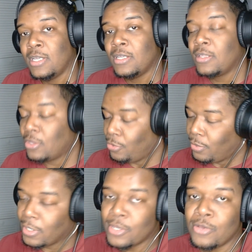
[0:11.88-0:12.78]
Goo
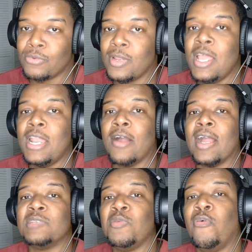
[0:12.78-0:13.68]
Lagoon. Now
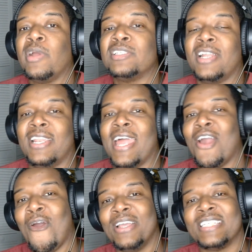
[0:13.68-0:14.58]
guys, before we get started, like
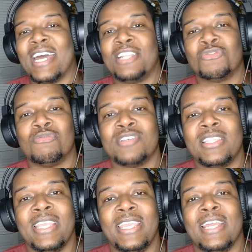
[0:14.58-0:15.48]
always, I just want to say
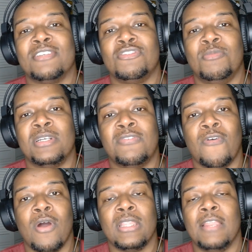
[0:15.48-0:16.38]
thank you guys so much for
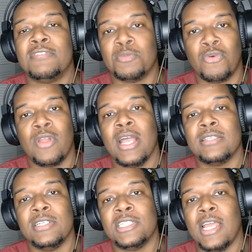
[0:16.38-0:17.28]
all the love and support, guys, on
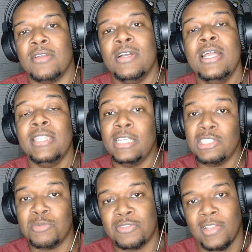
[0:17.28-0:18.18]
the channel. Thank you so
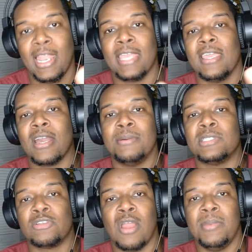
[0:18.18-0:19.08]
much for liking, comment,
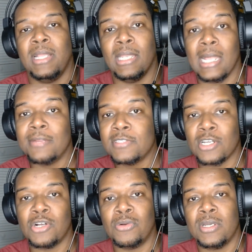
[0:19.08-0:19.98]
subscribing. A lot of us are
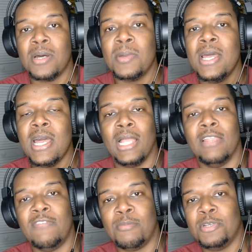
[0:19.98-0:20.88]
going up. I love
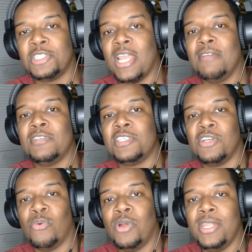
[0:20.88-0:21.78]
and appreciate every
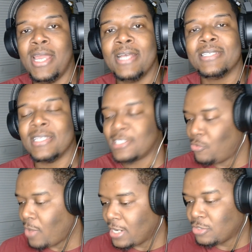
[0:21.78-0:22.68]
single one of you guys. Let's get
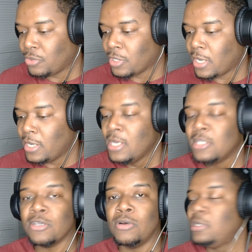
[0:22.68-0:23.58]
right into it, okay?
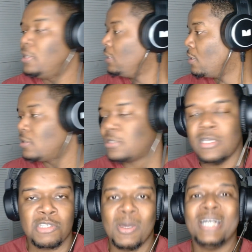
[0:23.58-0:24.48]
So, not shocking skin,
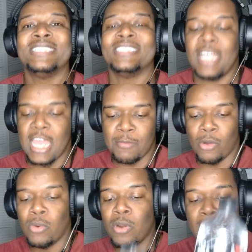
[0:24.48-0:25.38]
smile. I have my
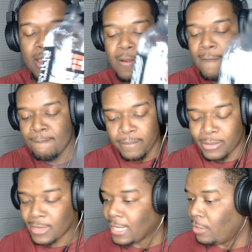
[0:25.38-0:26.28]
water right here.
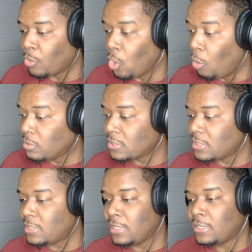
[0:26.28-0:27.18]
And we're almost to
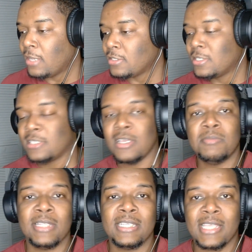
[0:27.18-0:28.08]
6,000
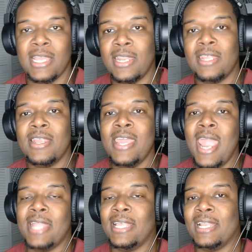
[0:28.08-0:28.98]
subs. Let's hit it.
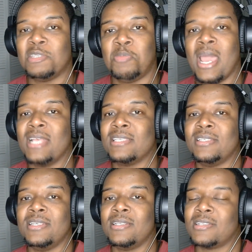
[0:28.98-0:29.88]
And then let's pass
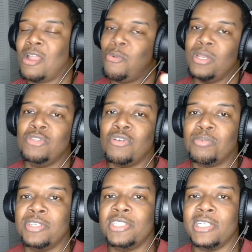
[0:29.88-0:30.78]
it. I really do
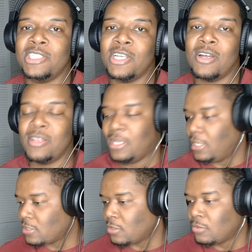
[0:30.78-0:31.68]
appreciate y'all. And let's go.